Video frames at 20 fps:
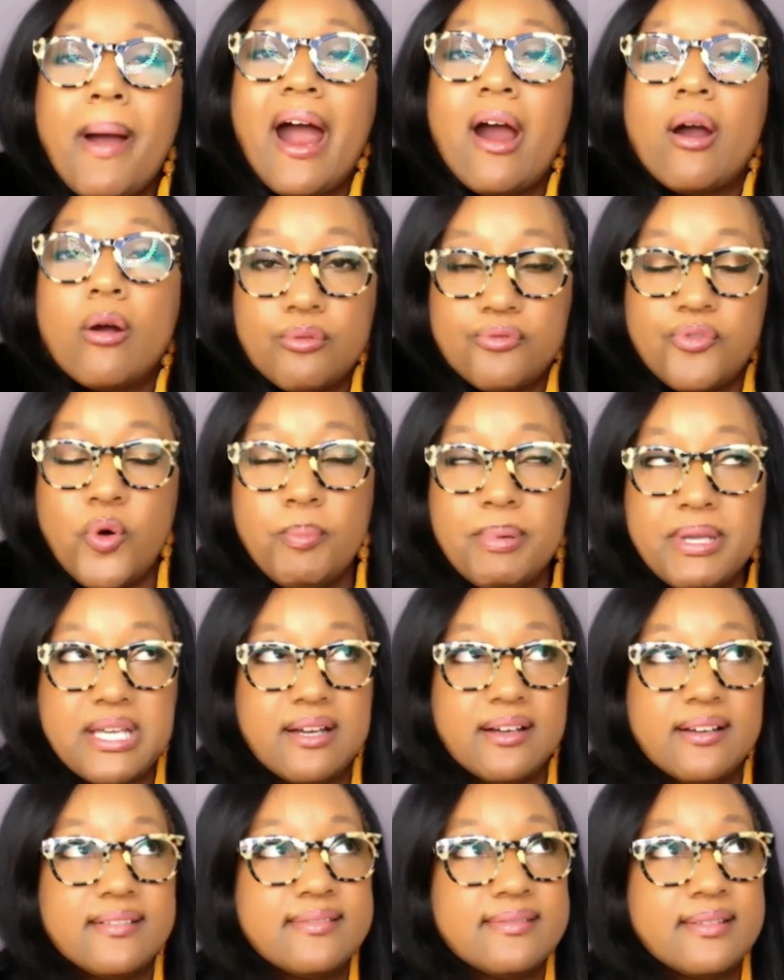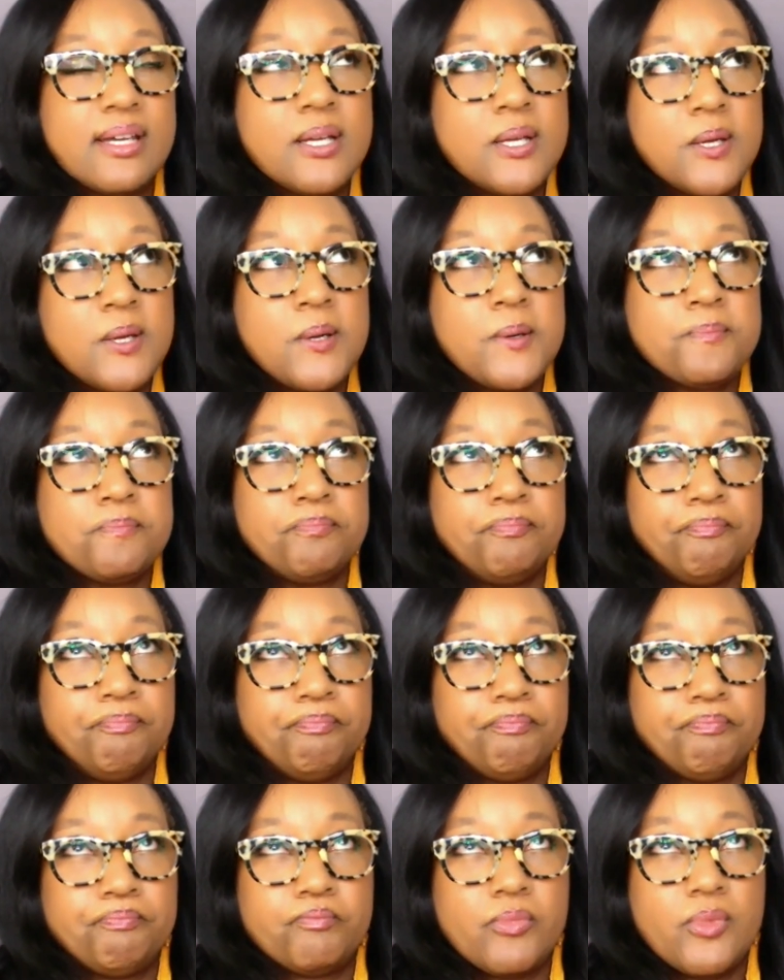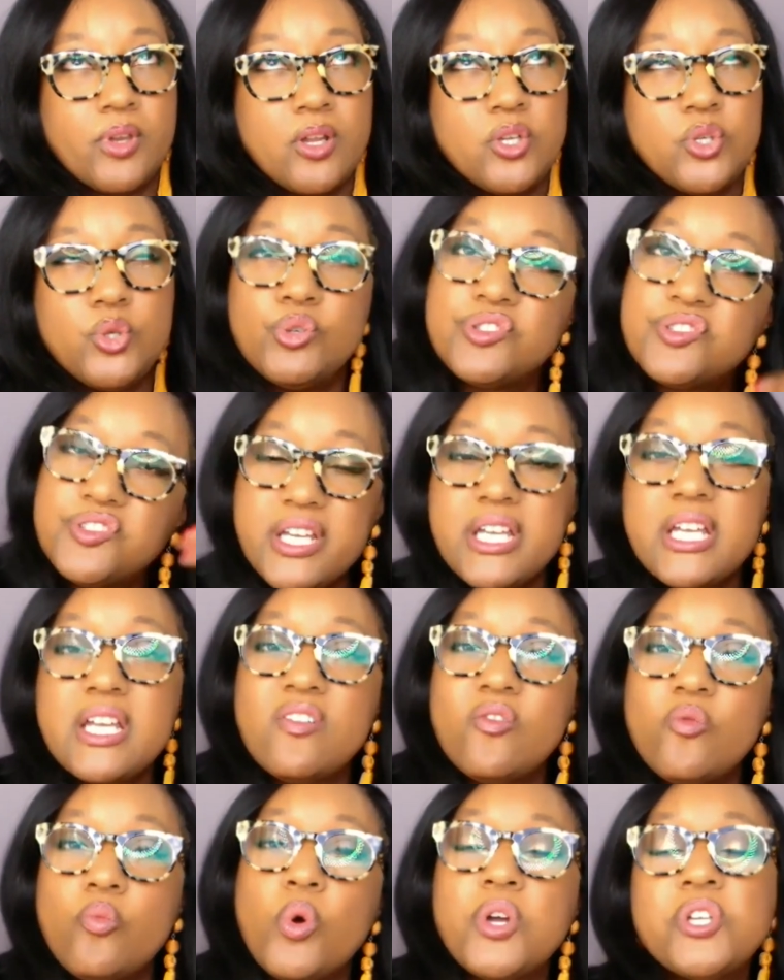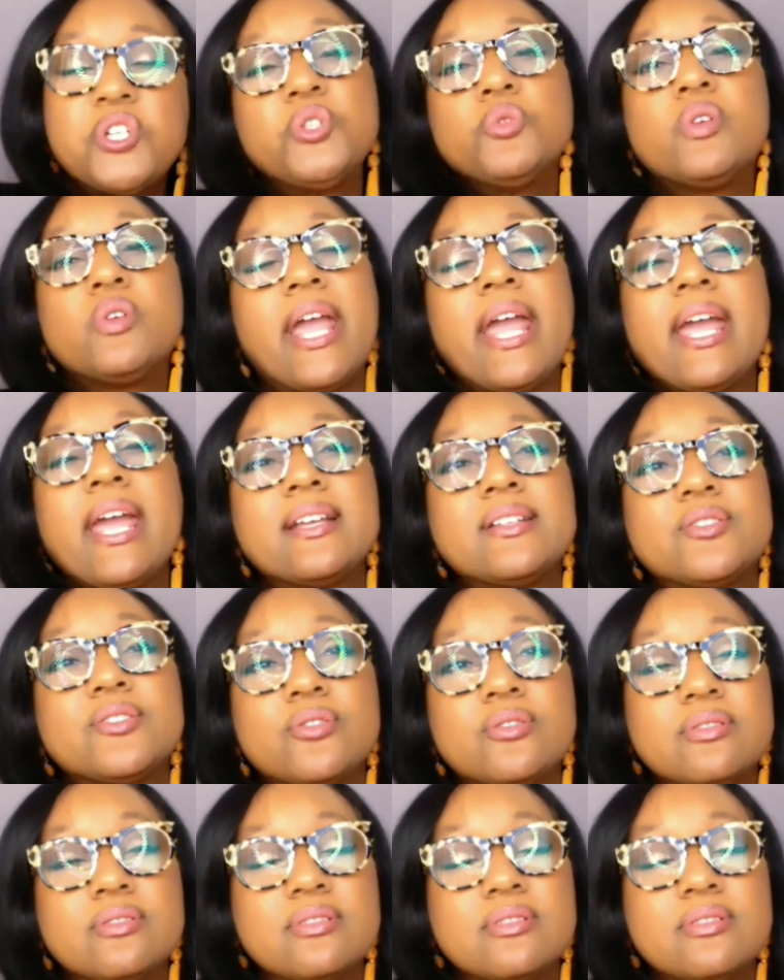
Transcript: powerful because you sing what you can't